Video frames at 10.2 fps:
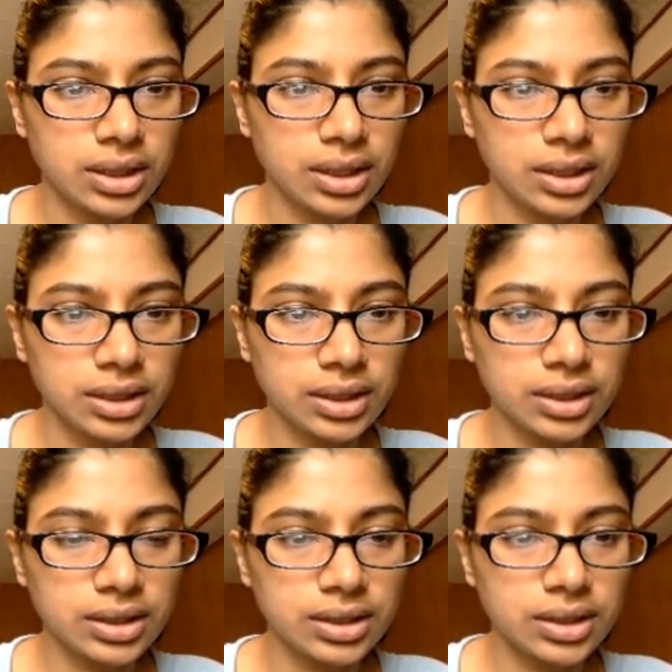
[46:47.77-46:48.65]

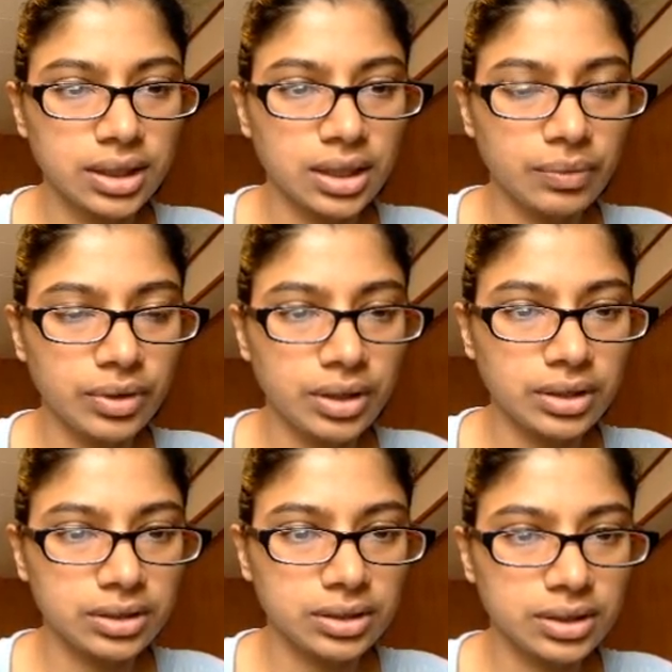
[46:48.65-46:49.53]
and I
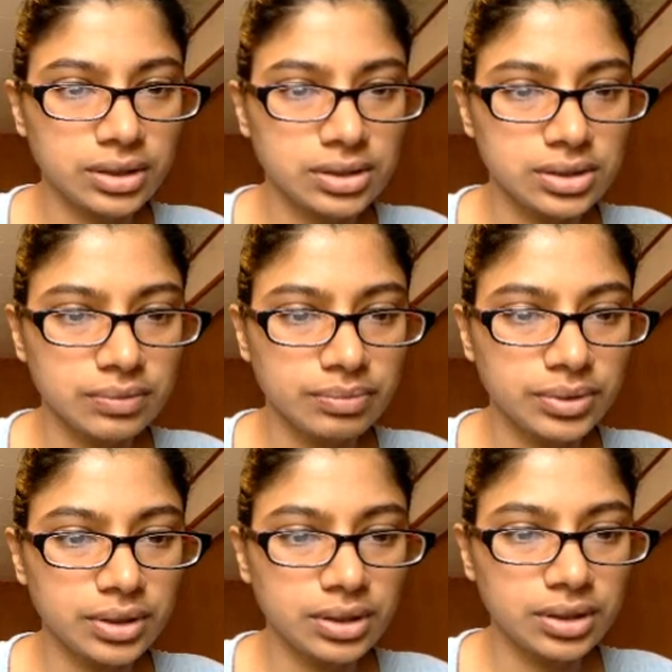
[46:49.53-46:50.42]
want it to
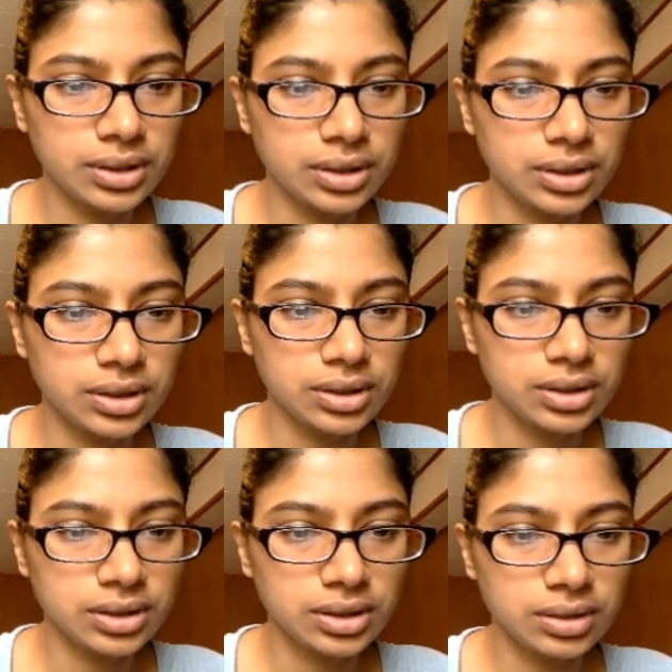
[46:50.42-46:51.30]
be,
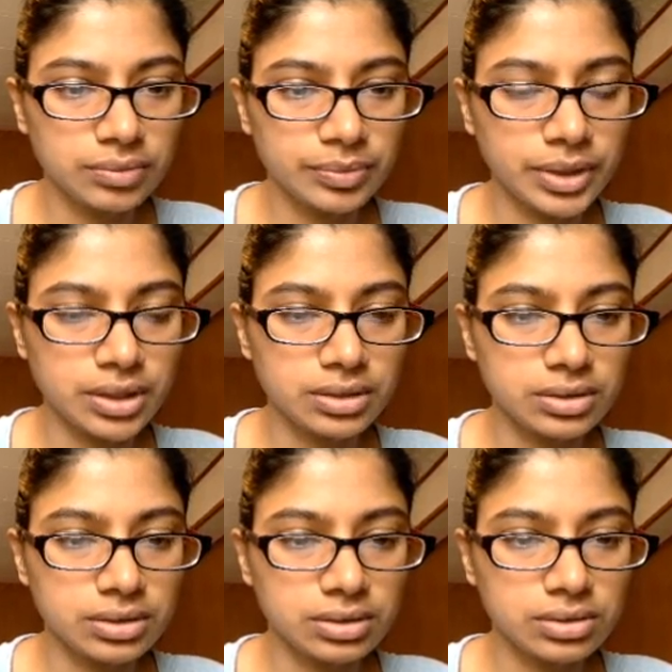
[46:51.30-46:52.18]
I'm going to make it
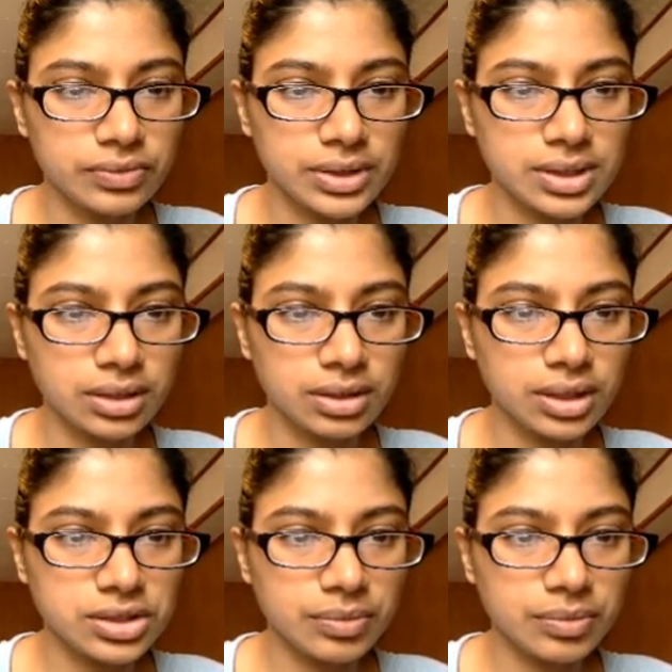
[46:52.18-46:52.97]
a rectangle actually.